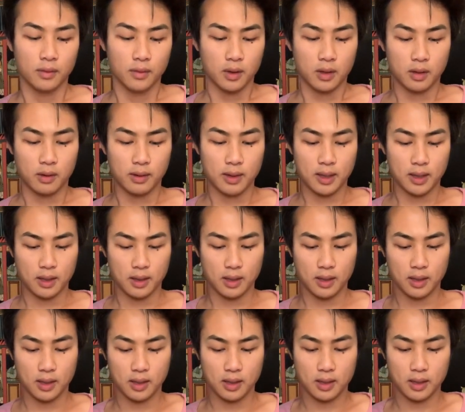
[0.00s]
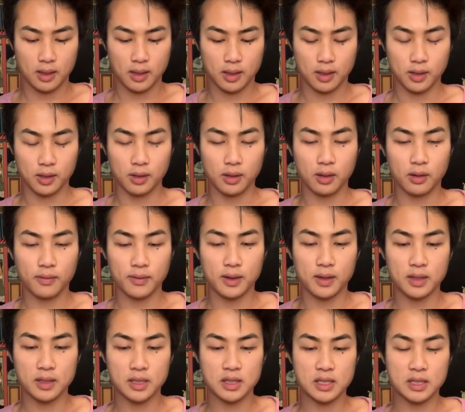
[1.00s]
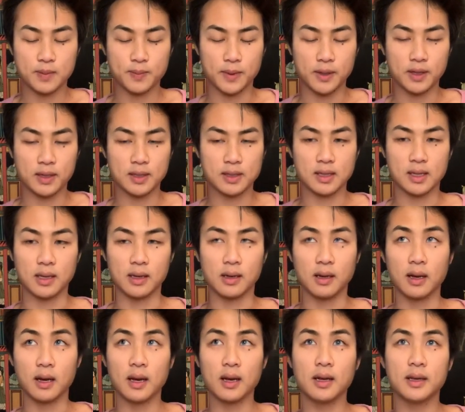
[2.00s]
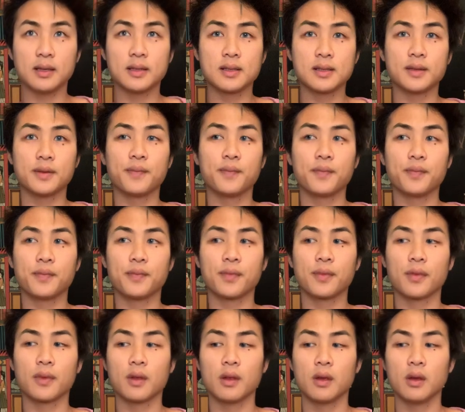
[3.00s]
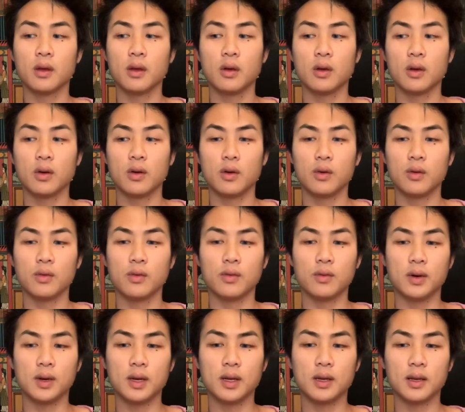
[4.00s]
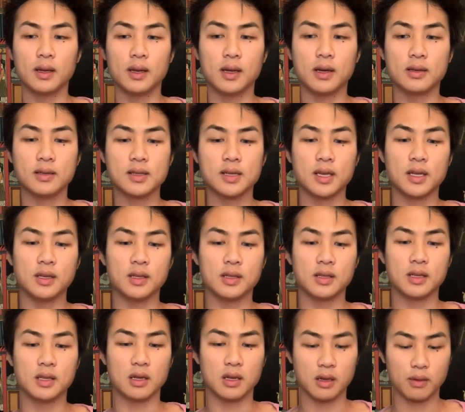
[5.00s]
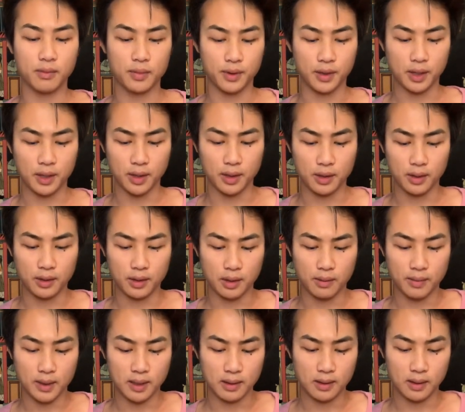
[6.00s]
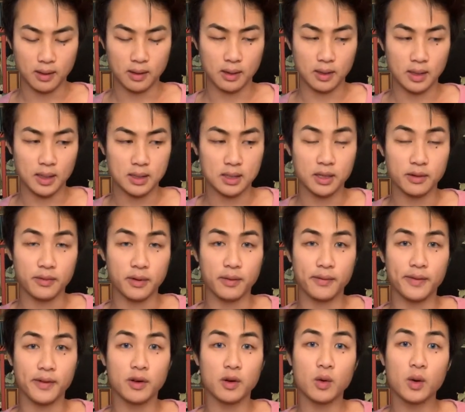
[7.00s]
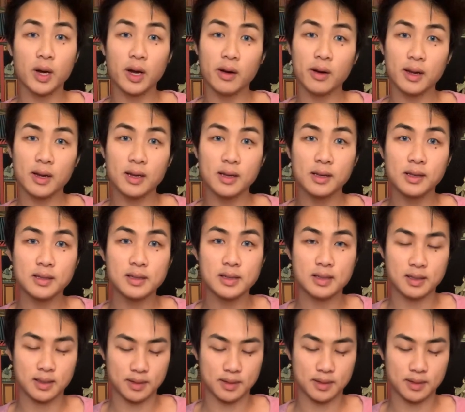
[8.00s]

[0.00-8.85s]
All right, universe, spirits, and guides. What else can you tell me here about the collective of Aquarius?